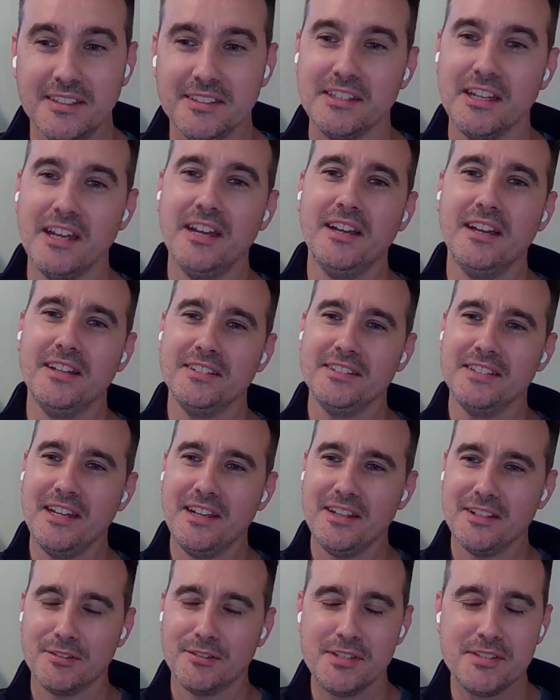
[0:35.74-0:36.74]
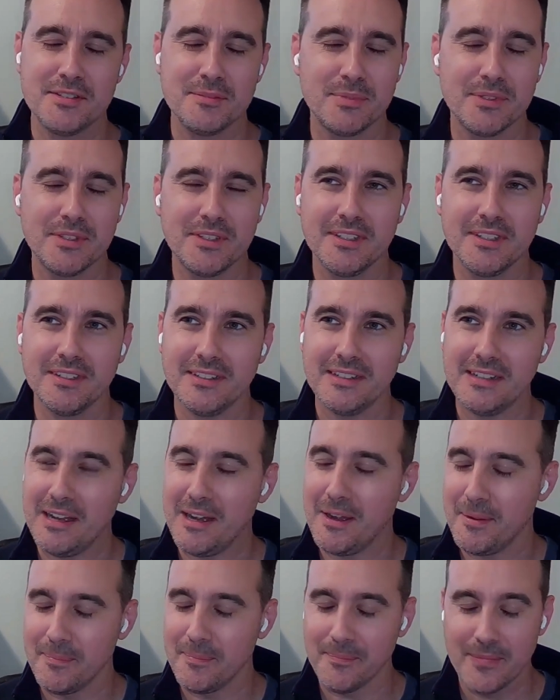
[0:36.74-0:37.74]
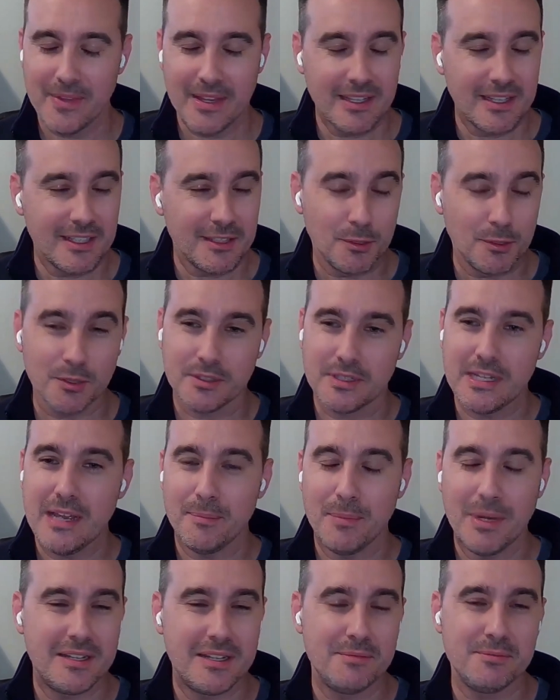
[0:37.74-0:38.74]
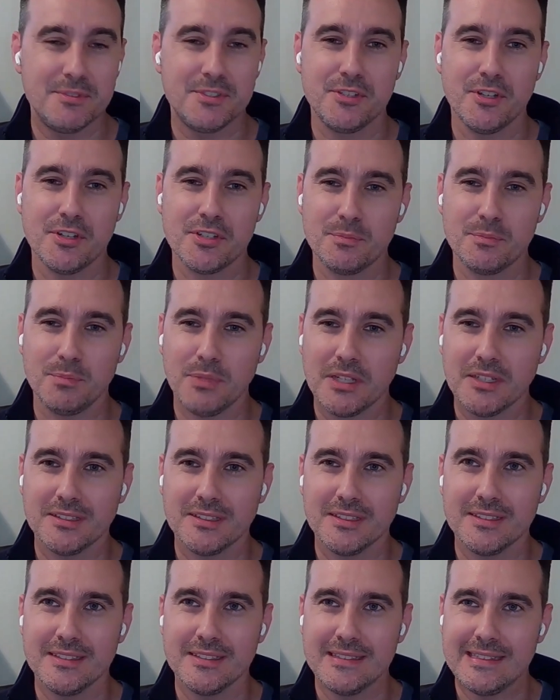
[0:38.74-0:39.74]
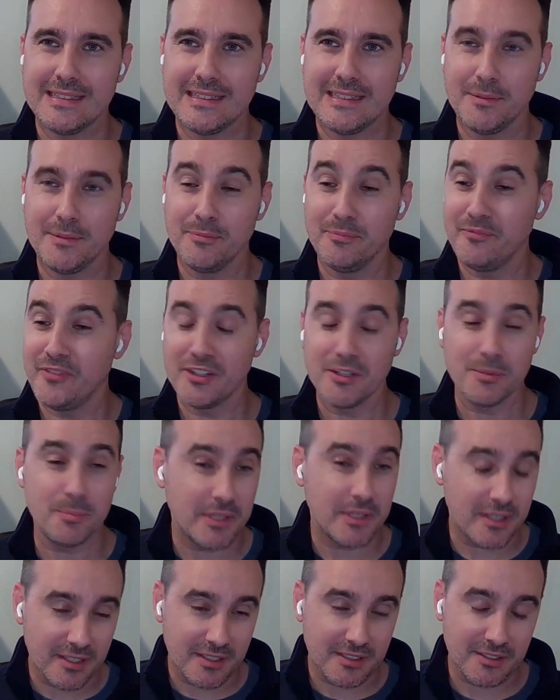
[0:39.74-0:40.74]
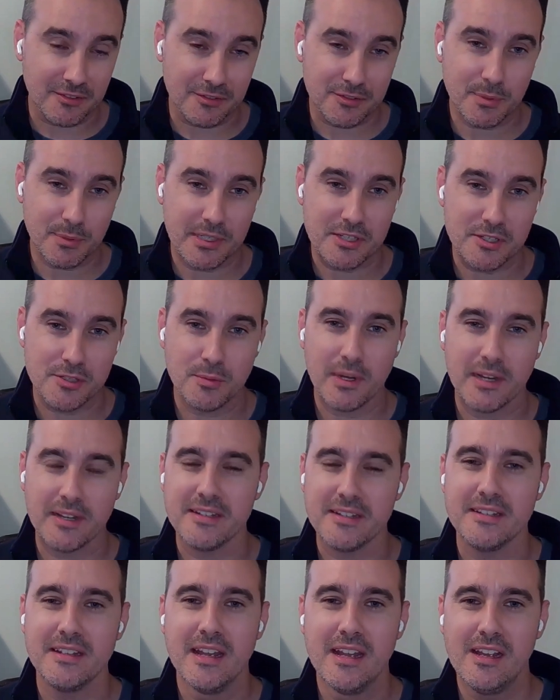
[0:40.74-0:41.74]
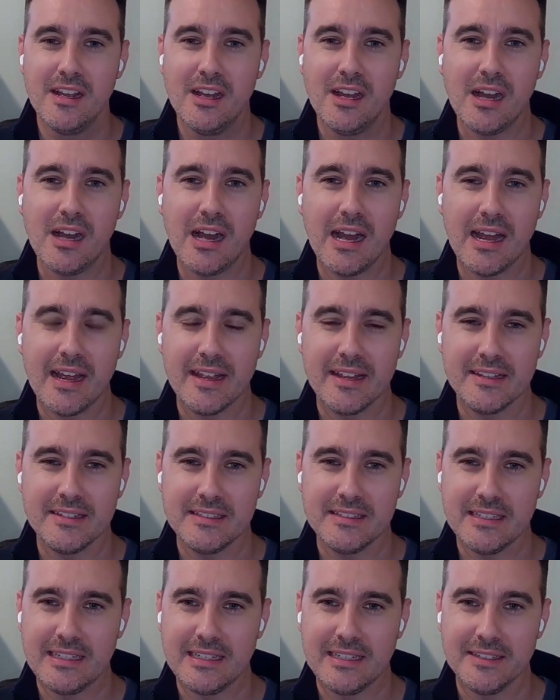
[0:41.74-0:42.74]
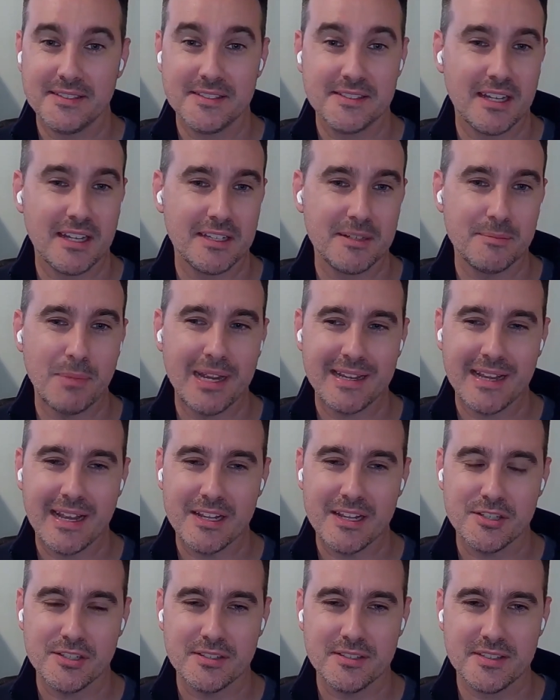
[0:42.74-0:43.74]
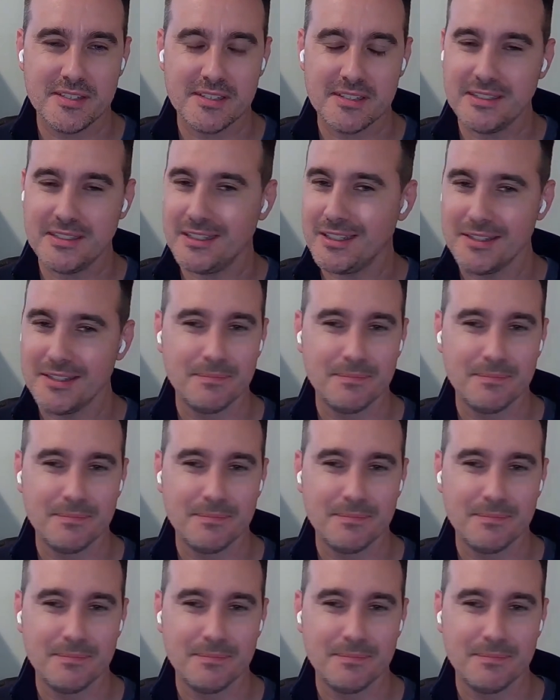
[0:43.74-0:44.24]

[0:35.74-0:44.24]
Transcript: Yeah. Great to be here. My name is Josh Blakeley. Very beginning of 2020, I started my agency.